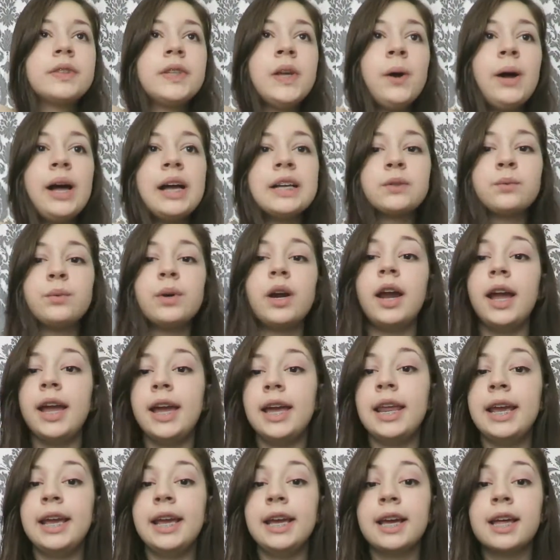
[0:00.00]
So as we're
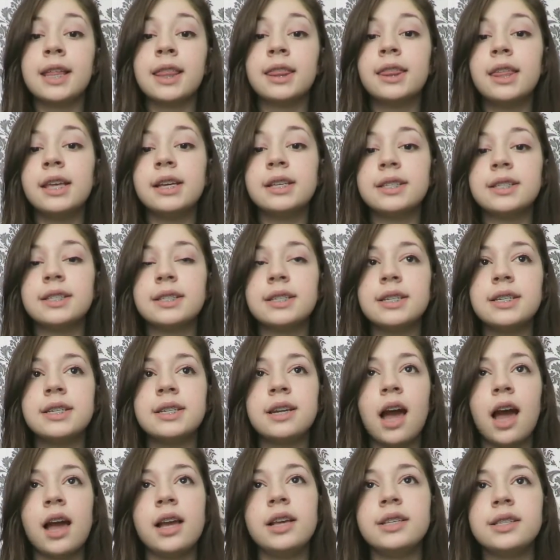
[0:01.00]
eating, this
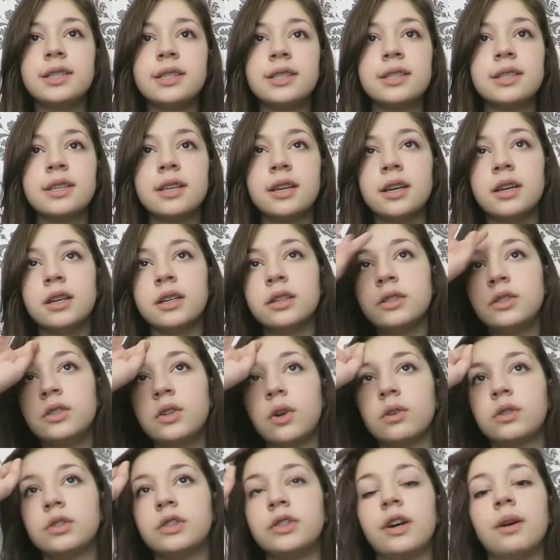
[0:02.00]
nice
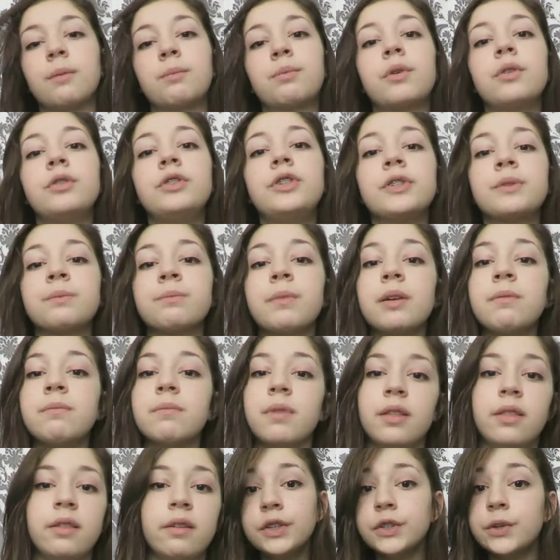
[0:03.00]
doctor approaches my mother.